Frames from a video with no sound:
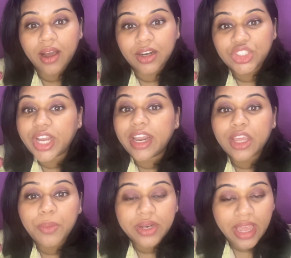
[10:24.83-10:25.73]

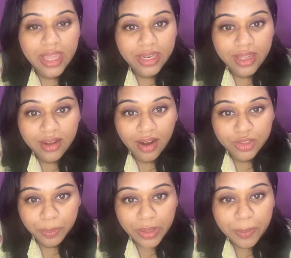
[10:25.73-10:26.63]
sharing with any
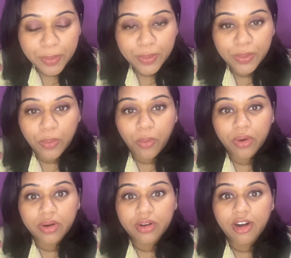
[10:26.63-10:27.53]
other people
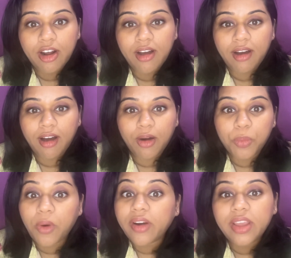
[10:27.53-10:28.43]
or
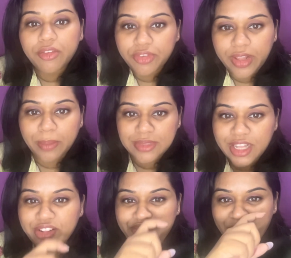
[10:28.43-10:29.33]
worrying for
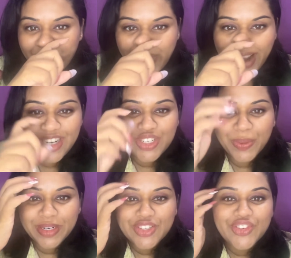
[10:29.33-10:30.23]
themselves, right? So
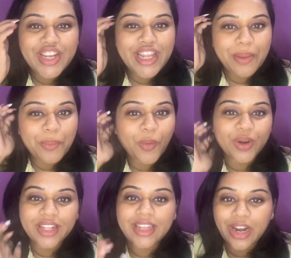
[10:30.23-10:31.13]
it is really
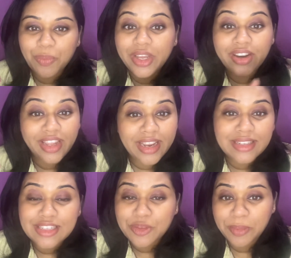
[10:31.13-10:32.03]
important that we
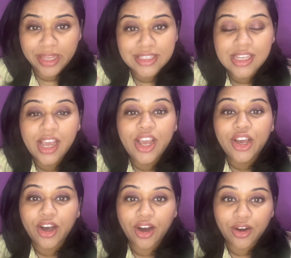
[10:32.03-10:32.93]
create this space
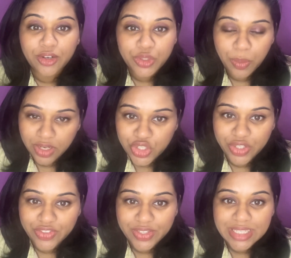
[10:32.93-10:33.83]
to our
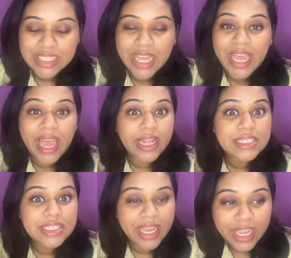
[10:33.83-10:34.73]
children. And
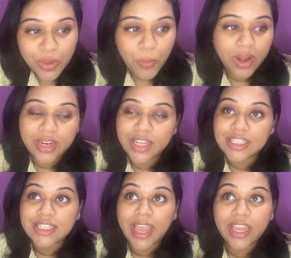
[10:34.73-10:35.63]
second one
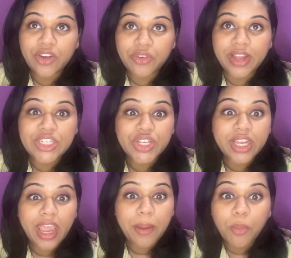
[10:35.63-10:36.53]
is
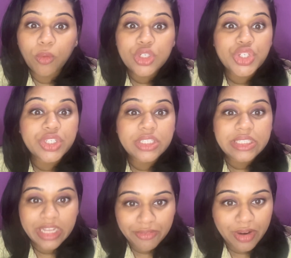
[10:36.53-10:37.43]
encouraging emotional
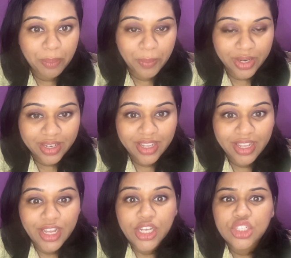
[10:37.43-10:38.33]
development.
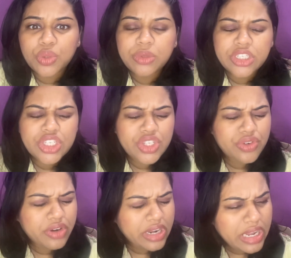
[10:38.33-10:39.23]
So this
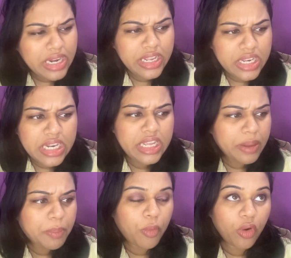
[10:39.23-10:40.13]
is really really
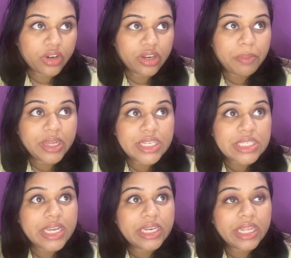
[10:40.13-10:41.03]
important because
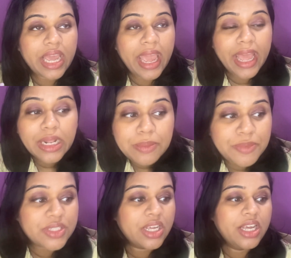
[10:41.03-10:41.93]
it
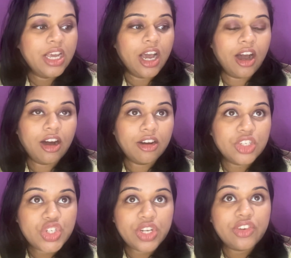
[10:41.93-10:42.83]
helps
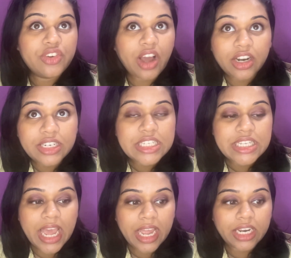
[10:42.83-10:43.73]
children
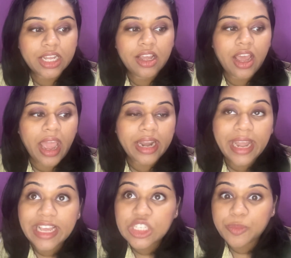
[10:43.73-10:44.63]
understand
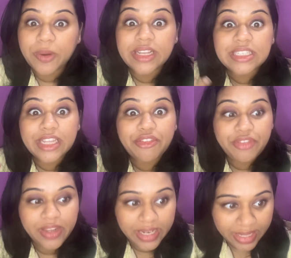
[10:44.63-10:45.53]
and express their
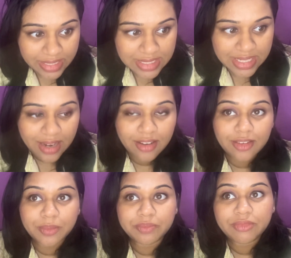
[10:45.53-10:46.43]
feelings,
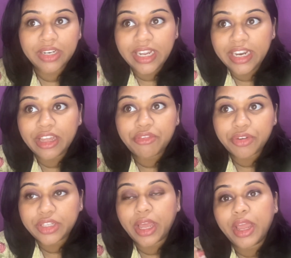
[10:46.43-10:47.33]
leading
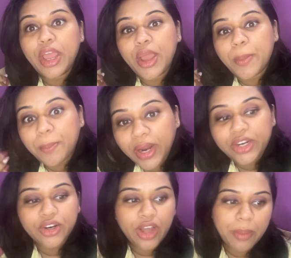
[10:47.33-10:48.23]
for their
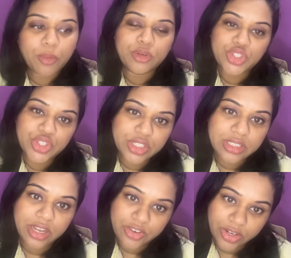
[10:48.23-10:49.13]
better emotional
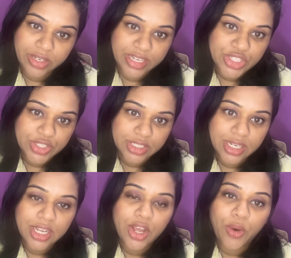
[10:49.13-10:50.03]
regulation.
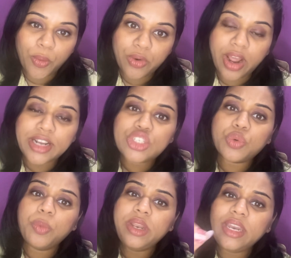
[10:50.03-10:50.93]
All right, so
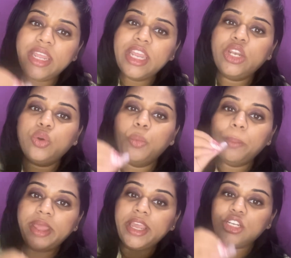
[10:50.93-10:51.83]
we need to
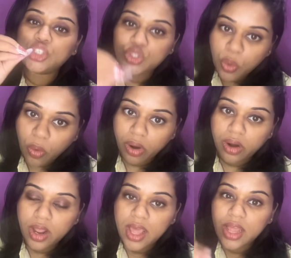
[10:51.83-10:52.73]
make sure
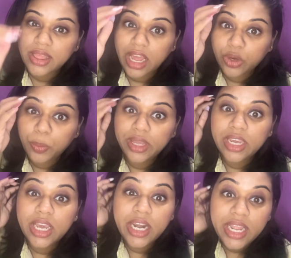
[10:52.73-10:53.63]
that we
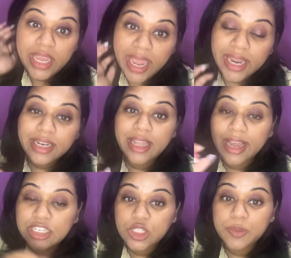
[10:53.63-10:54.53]
create
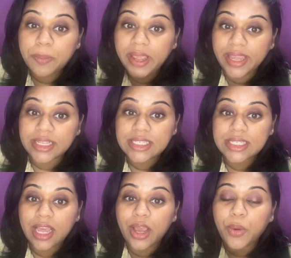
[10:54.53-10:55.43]
that space
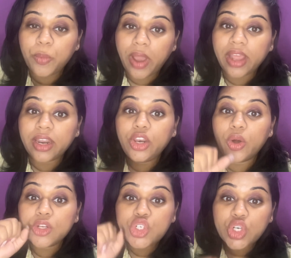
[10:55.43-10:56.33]
wherein
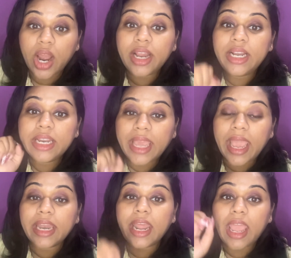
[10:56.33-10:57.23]
your child
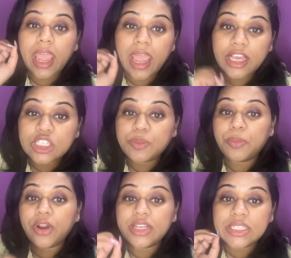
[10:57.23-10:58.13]
can
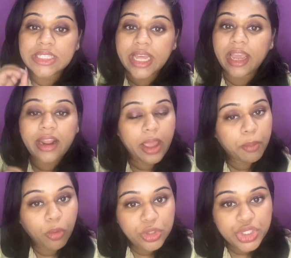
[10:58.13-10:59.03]
express their
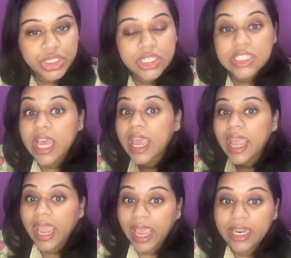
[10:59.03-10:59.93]
emotions
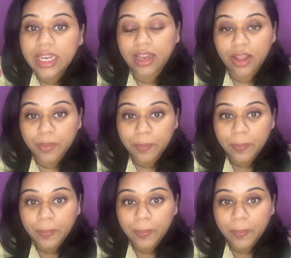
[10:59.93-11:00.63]
anytime.